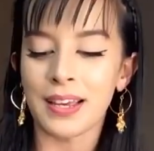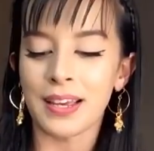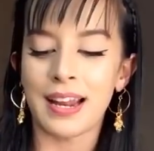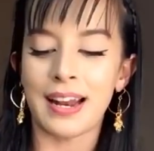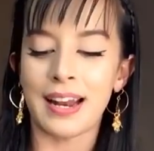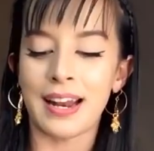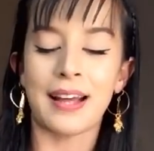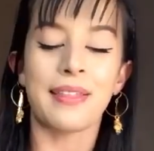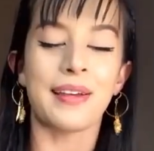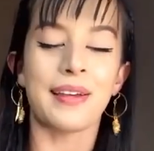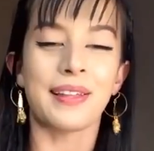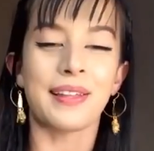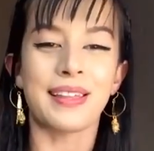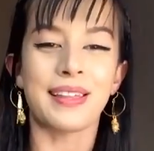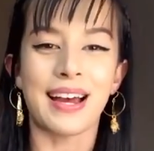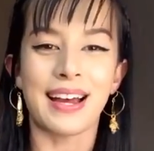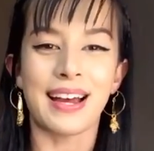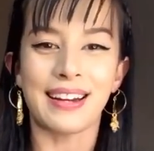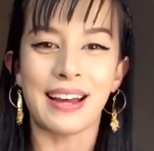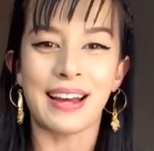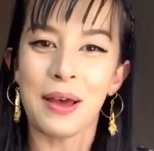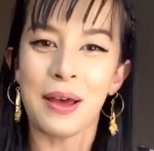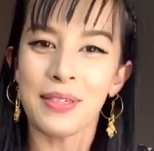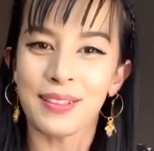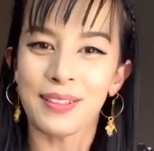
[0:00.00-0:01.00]
And I think
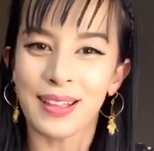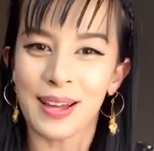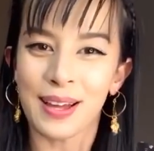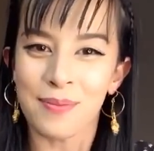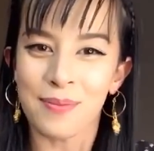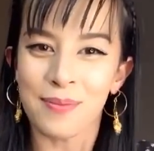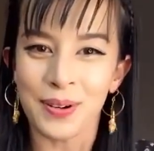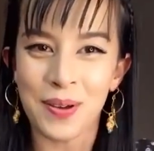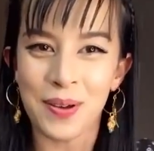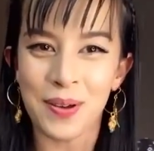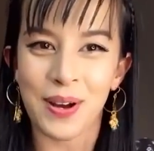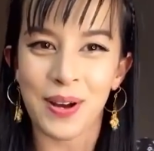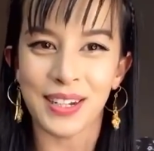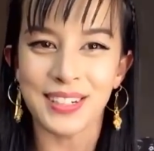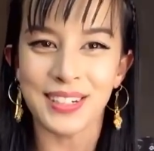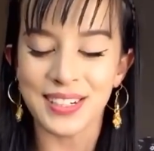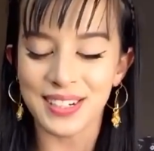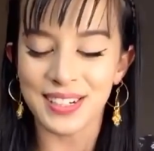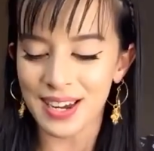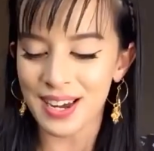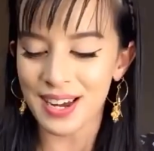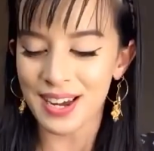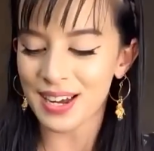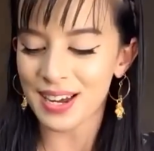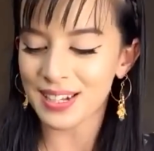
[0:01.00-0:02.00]
that I think that pretty much
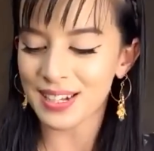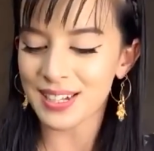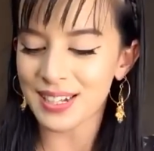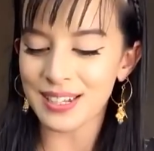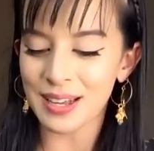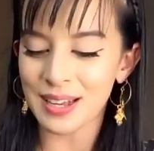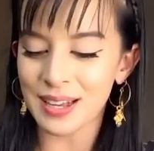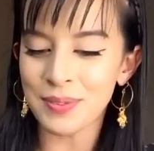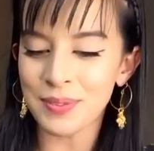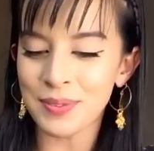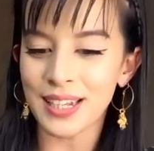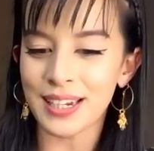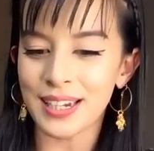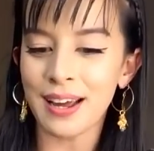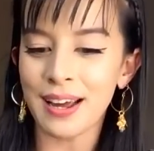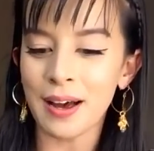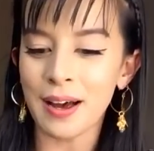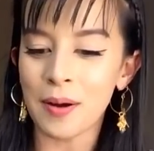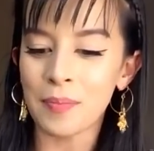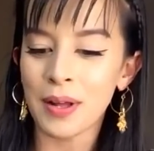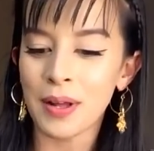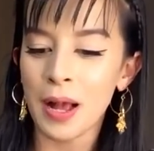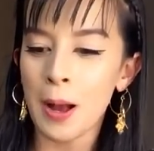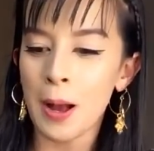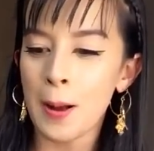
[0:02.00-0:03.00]
uh, sums it
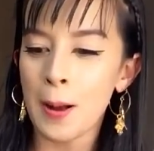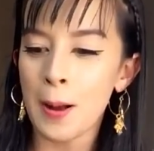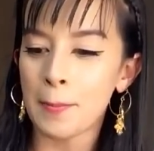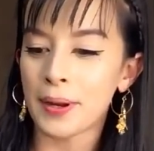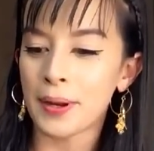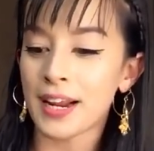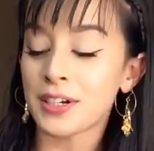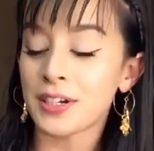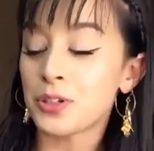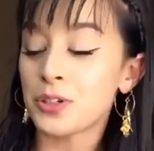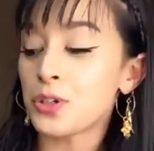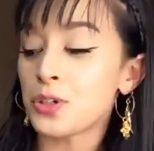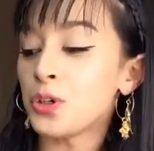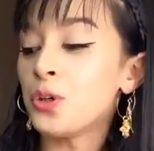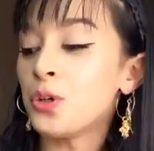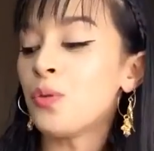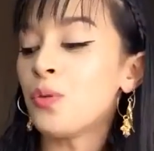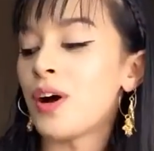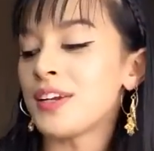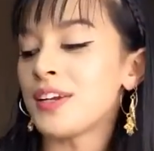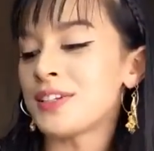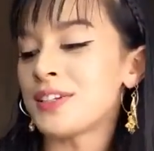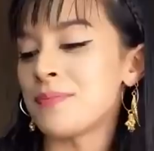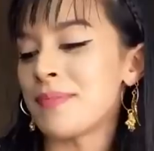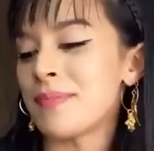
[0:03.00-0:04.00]
up. But I do
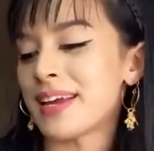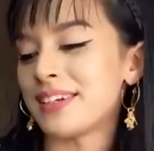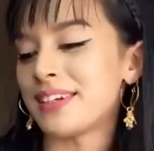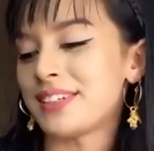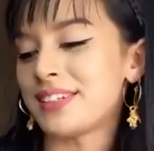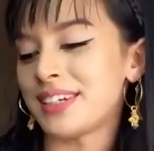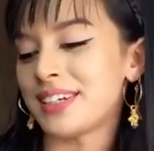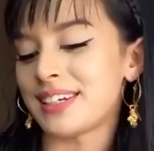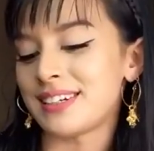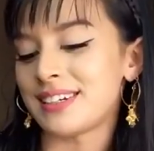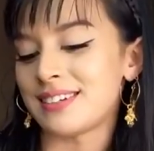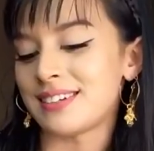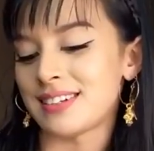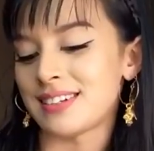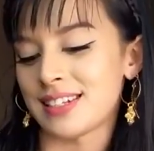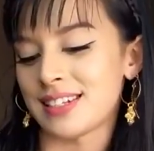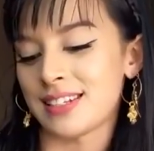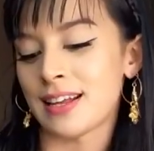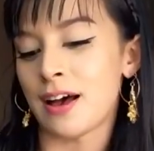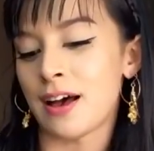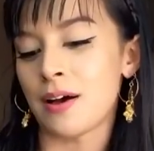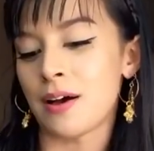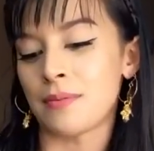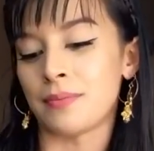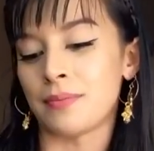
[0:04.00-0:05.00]
want to mention
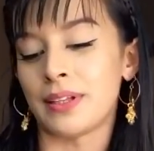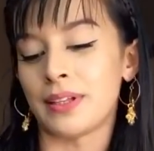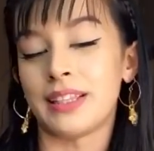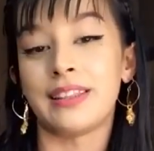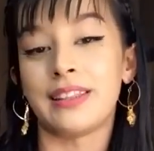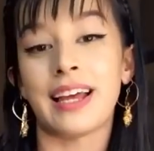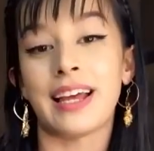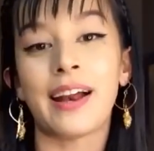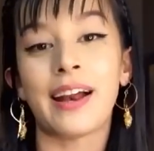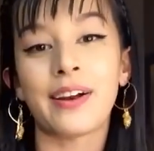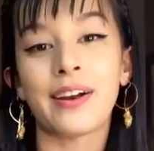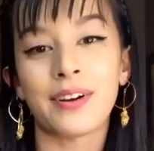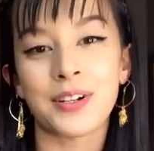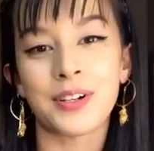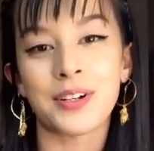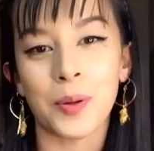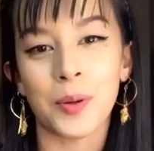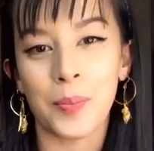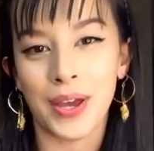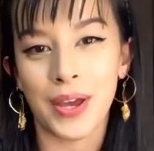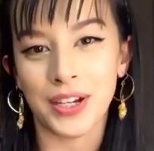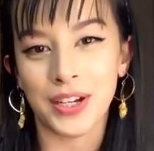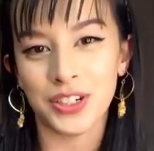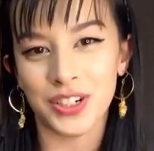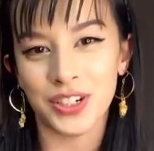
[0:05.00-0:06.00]
some later
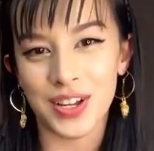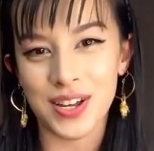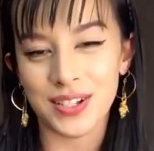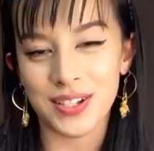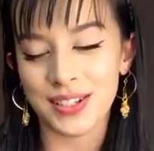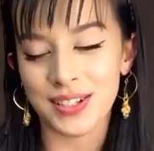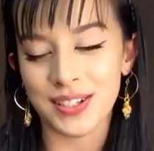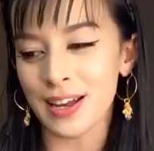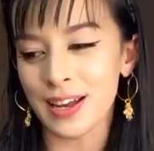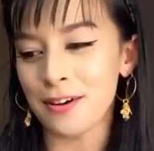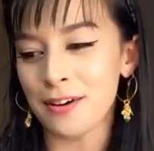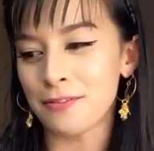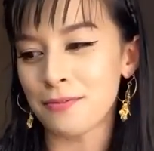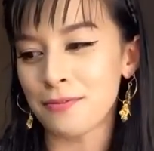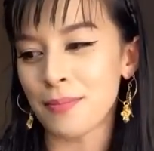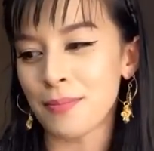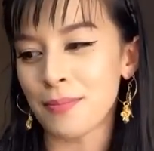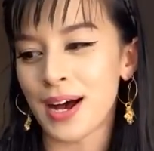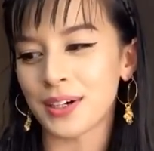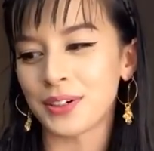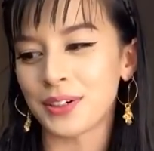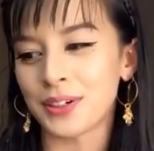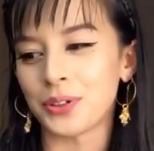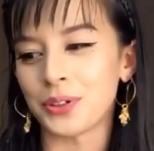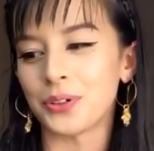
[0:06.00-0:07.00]
depictions of
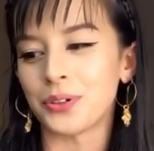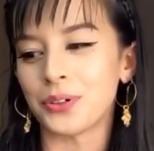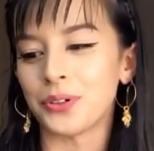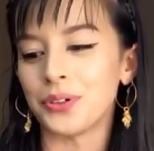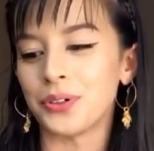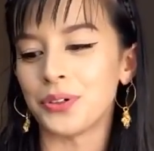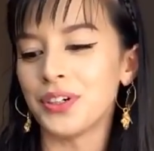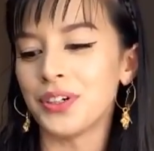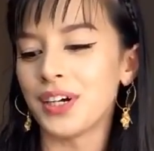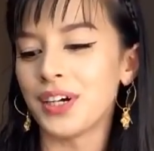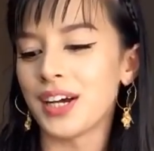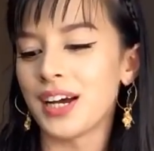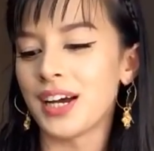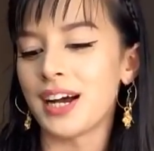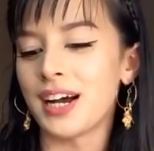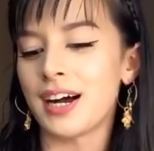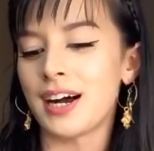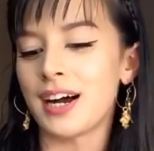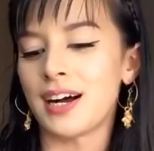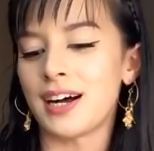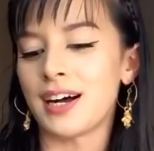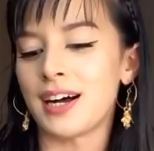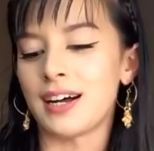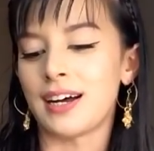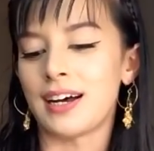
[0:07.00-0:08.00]
Magu.
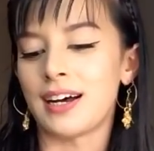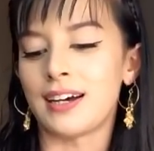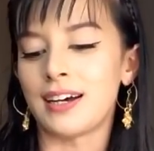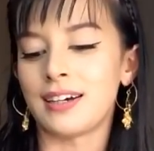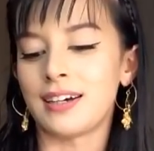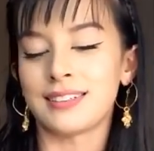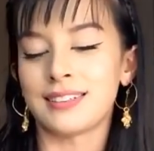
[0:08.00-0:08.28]
Uh,